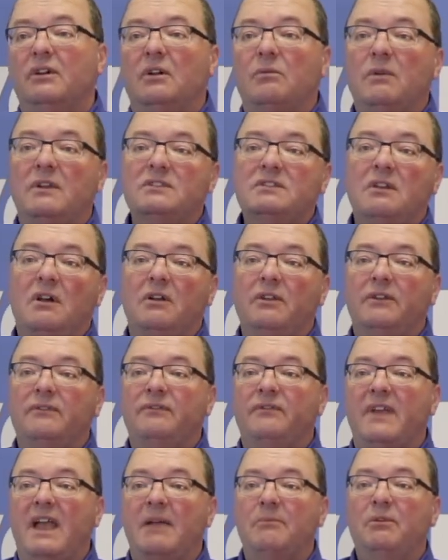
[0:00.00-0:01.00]
or what's called a
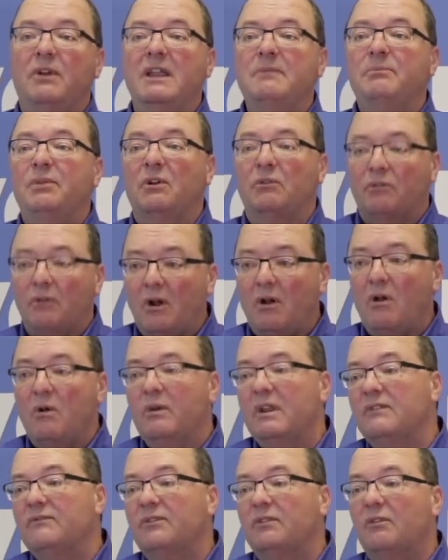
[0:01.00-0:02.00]

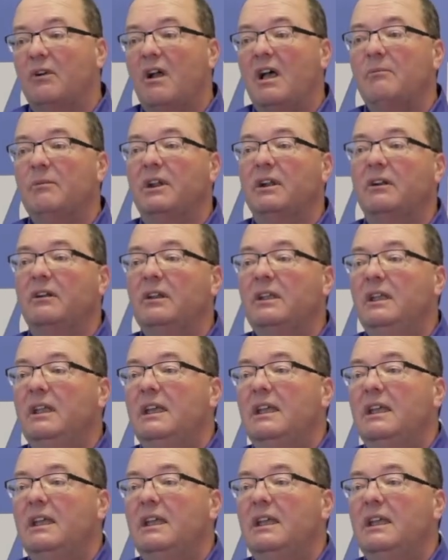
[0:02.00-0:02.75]
Fabry-Perot interferometer.